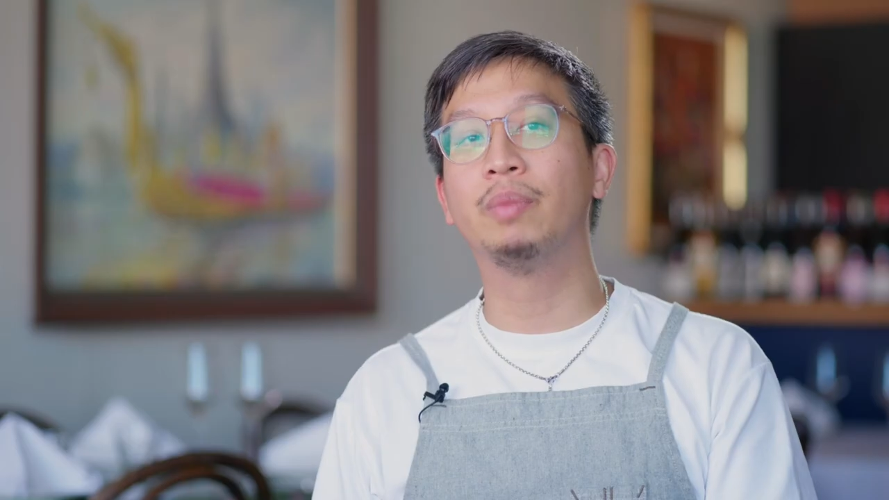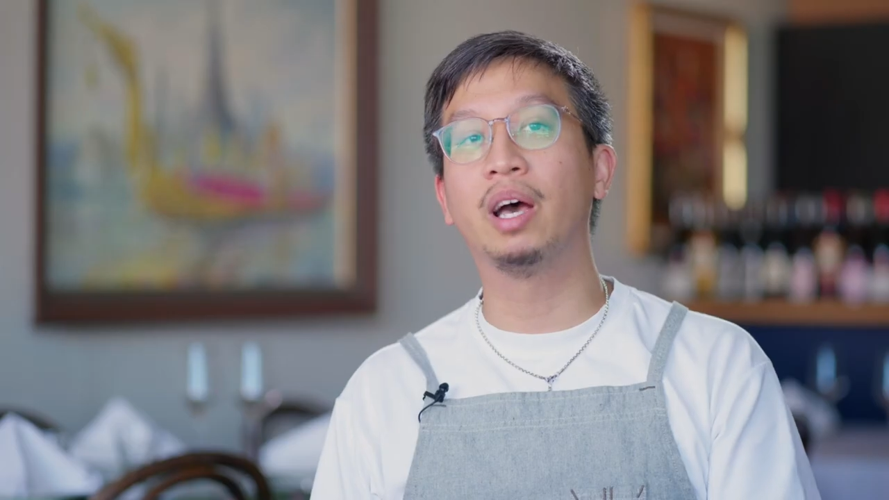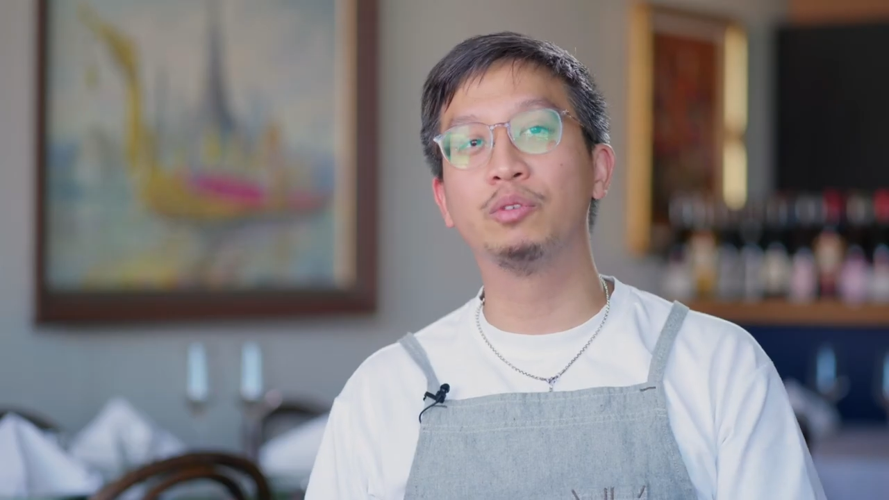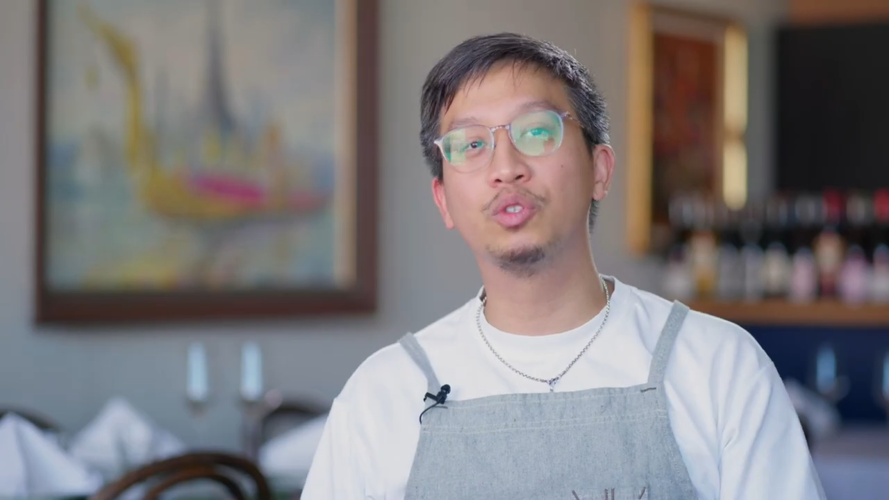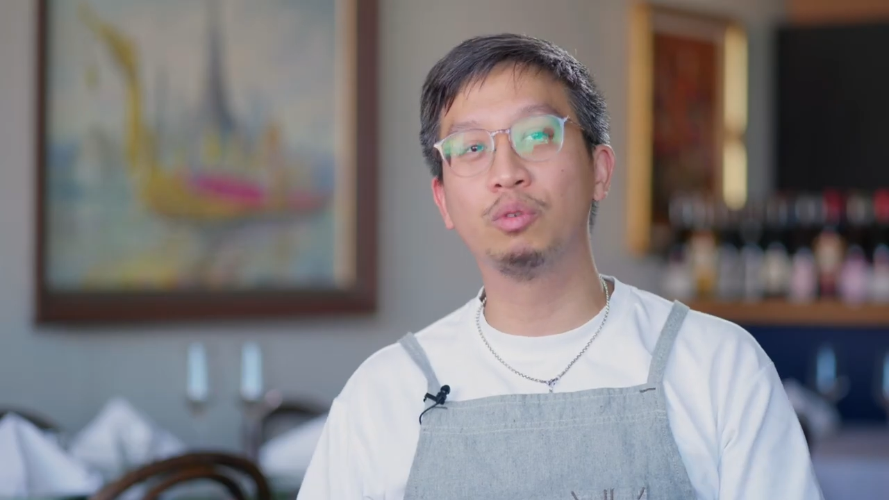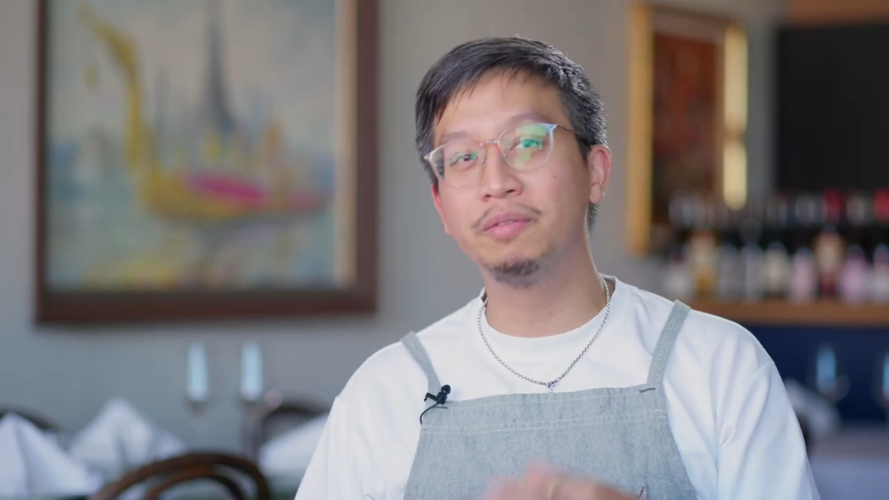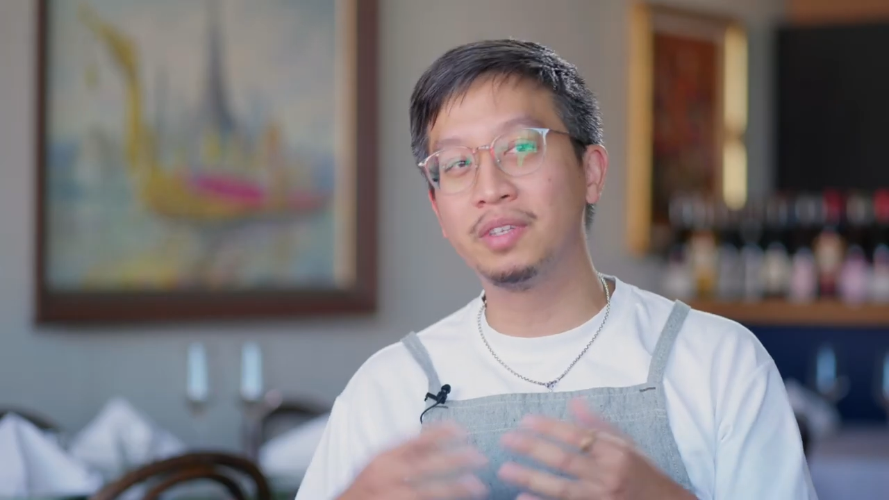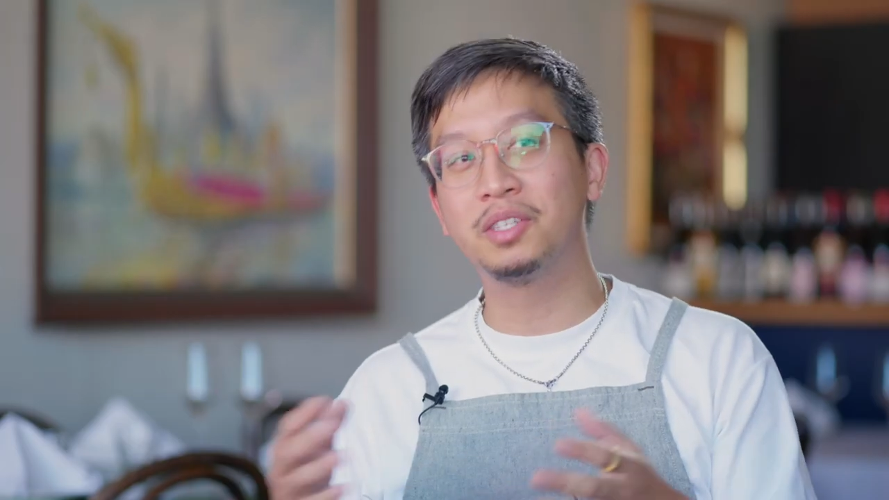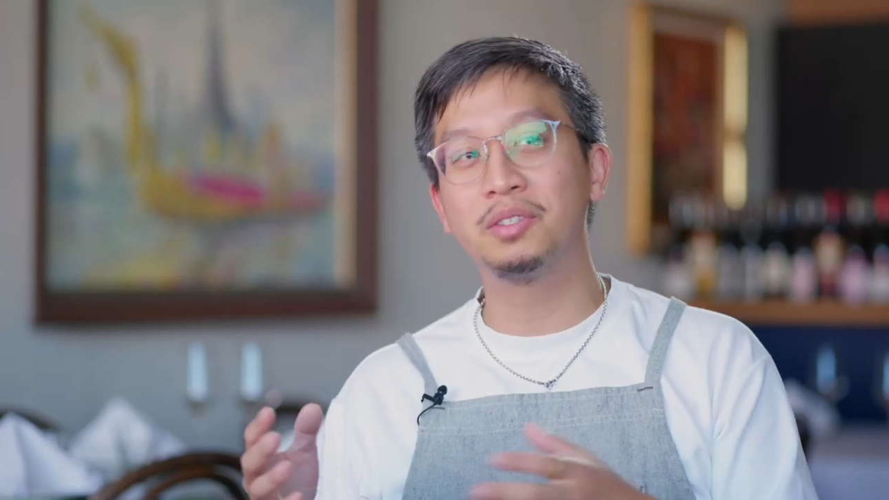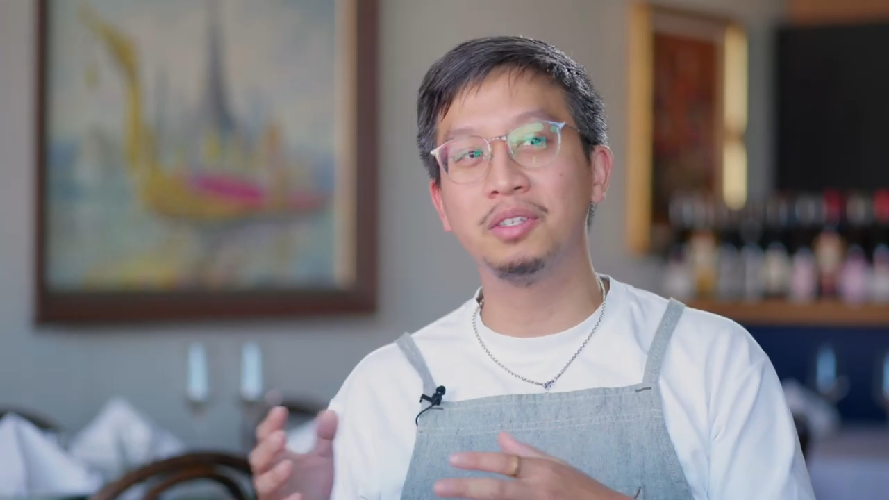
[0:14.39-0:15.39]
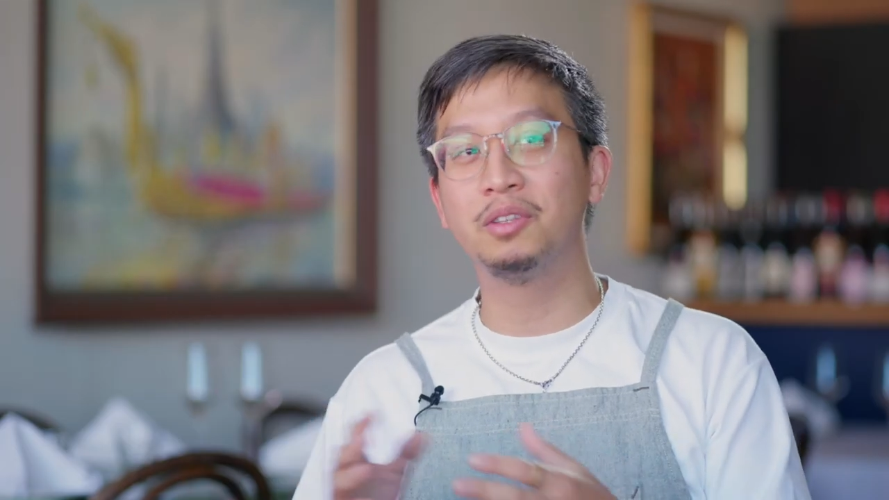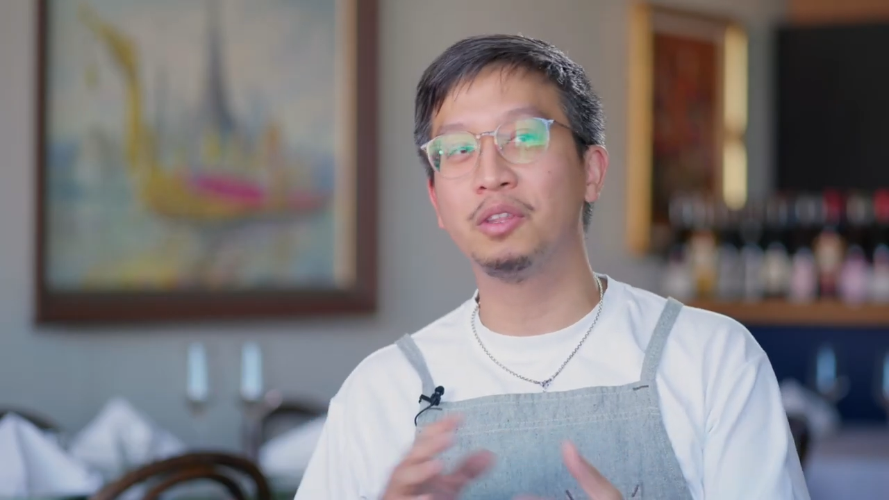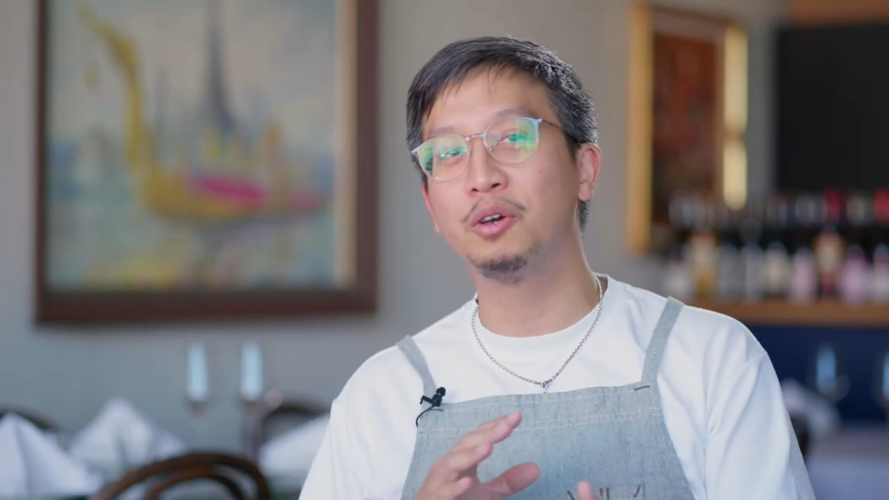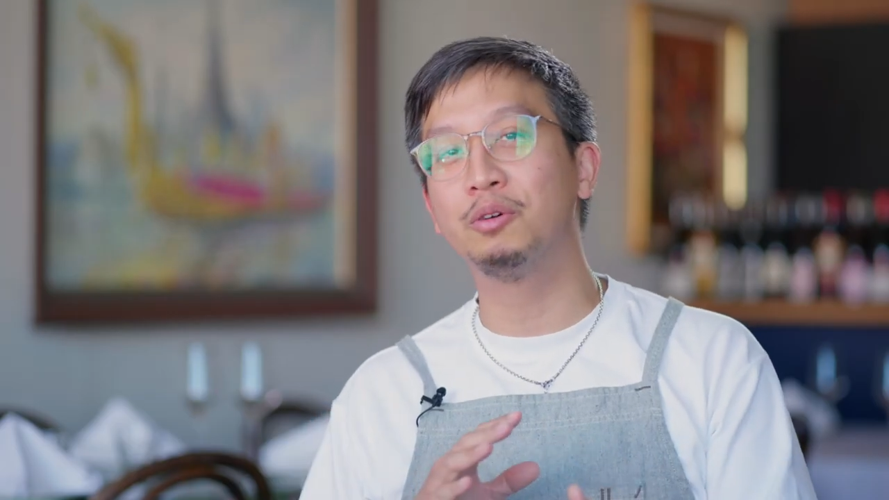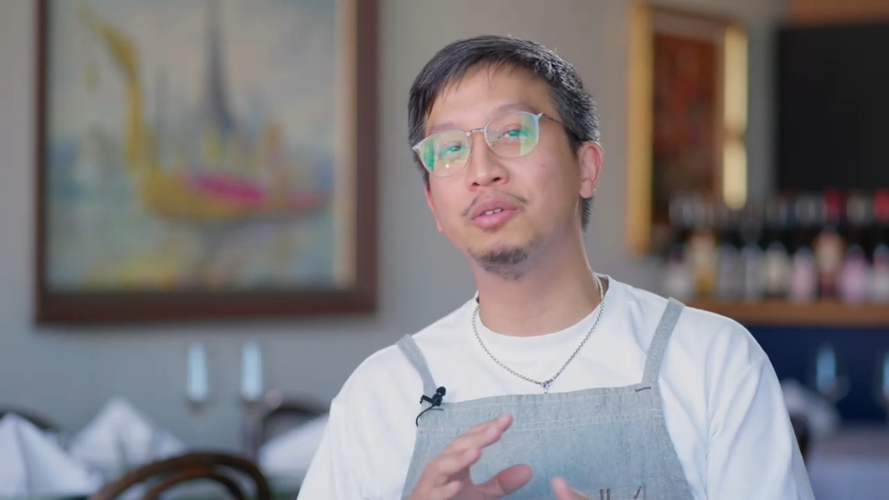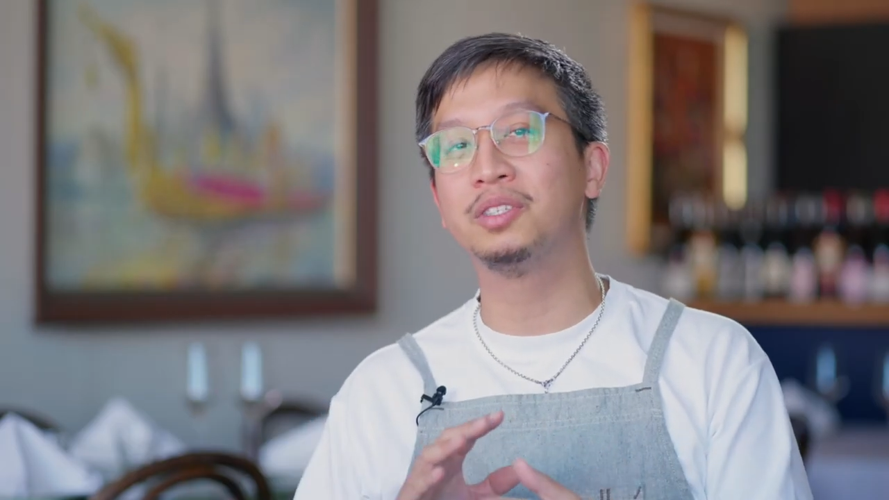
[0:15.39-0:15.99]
I was sort of destined, though,